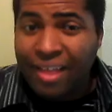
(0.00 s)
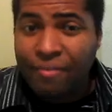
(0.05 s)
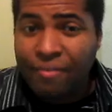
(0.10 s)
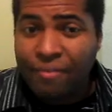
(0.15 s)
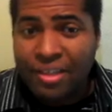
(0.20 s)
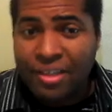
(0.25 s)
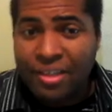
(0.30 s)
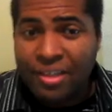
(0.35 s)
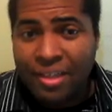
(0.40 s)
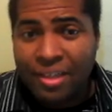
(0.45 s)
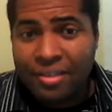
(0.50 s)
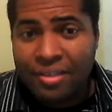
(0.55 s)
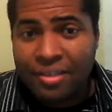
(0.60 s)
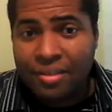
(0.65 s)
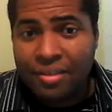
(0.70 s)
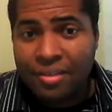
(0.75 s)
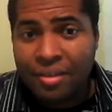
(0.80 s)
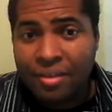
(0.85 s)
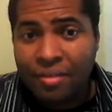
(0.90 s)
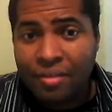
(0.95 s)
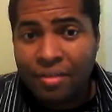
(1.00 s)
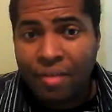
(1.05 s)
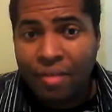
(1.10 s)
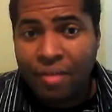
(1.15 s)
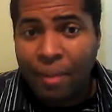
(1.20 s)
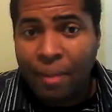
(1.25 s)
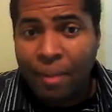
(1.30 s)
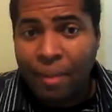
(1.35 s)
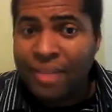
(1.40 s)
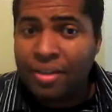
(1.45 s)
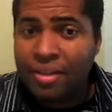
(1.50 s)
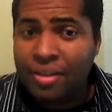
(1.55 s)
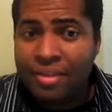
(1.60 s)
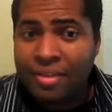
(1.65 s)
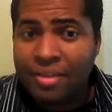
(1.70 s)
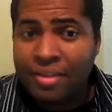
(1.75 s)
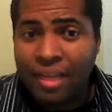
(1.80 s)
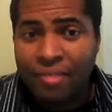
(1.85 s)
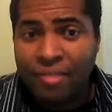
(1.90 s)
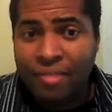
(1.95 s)
physics, a basic
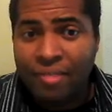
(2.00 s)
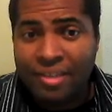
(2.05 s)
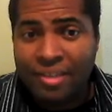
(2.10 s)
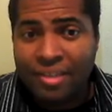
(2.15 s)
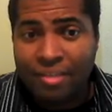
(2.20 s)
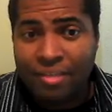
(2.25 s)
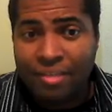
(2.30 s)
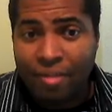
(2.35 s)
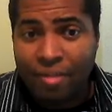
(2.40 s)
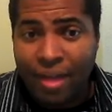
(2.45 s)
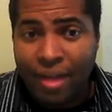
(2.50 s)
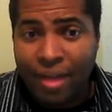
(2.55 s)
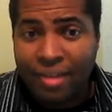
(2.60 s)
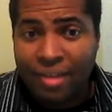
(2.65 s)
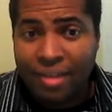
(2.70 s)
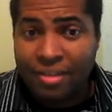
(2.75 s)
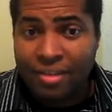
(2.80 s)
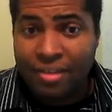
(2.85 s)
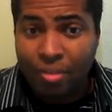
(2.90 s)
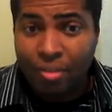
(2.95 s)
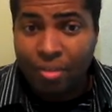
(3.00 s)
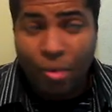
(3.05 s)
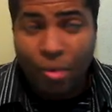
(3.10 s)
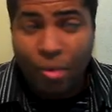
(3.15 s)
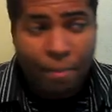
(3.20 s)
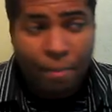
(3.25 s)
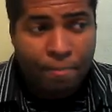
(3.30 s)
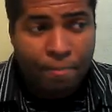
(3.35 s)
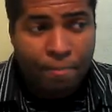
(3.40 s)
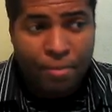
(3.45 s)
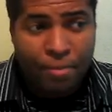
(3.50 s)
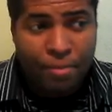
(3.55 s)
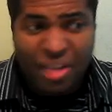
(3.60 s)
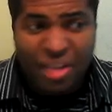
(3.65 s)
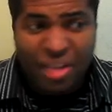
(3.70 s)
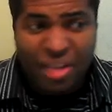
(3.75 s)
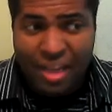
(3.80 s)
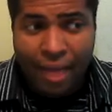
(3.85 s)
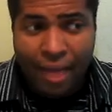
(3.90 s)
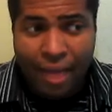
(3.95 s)
understanding of physics and mathematics is number one. You
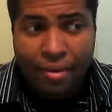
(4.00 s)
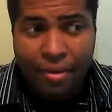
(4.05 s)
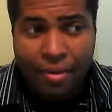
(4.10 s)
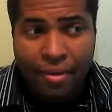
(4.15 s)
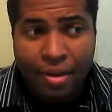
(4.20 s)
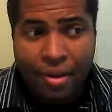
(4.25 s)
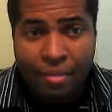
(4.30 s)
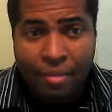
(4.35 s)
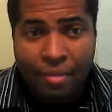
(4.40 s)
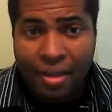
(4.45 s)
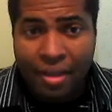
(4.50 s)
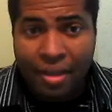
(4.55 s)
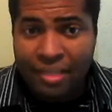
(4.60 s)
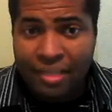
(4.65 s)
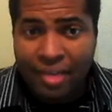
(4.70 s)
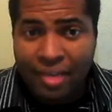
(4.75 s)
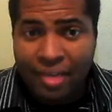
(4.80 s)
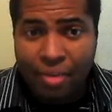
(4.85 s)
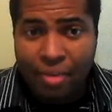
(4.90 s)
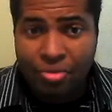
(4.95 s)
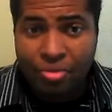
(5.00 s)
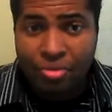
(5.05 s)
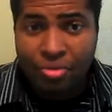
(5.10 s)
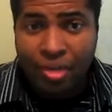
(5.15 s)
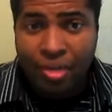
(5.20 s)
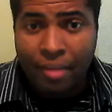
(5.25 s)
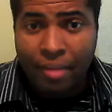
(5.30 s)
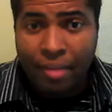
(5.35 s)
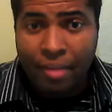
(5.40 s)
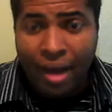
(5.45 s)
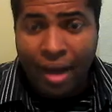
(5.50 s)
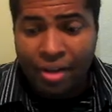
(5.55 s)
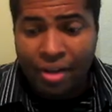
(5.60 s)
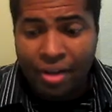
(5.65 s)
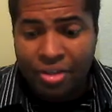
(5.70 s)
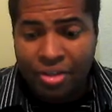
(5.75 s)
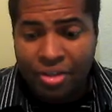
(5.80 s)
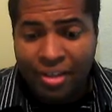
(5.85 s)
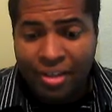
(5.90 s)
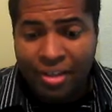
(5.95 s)
need that, because even chemistry and
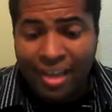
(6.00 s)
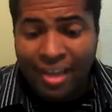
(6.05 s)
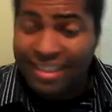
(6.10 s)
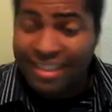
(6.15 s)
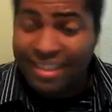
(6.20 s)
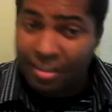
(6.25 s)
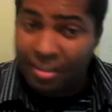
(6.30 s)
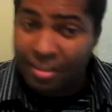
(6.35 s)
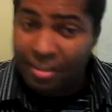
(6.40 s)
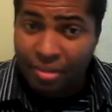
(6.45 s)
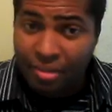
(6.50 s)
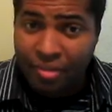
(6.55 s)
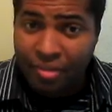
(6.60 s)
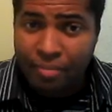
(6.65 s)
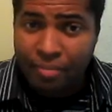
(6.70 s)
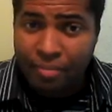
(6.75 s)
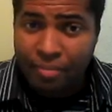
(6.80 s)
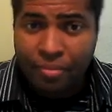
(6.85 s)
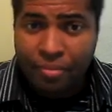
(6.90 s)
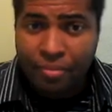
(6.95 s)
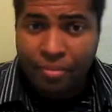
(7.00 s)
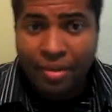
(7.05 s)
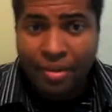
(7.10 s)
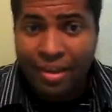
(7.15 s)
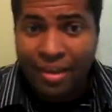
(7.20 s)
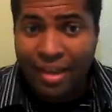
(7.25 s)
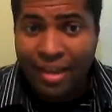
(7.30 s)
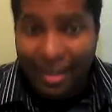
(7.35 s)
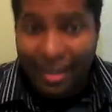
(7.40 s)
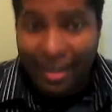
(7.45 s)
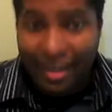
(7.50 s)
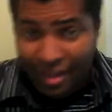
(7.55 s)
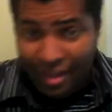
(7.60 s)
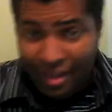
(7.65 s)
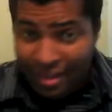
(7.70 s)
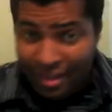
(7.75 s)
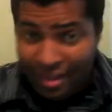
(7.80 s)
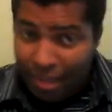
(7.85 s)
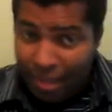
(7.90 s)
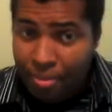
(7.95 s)
biology has a little bit of it
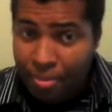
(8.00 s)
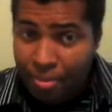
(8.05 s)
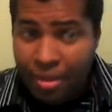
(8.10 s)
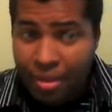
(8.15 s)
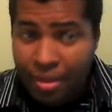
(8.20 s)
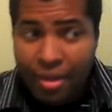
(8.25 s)
in them.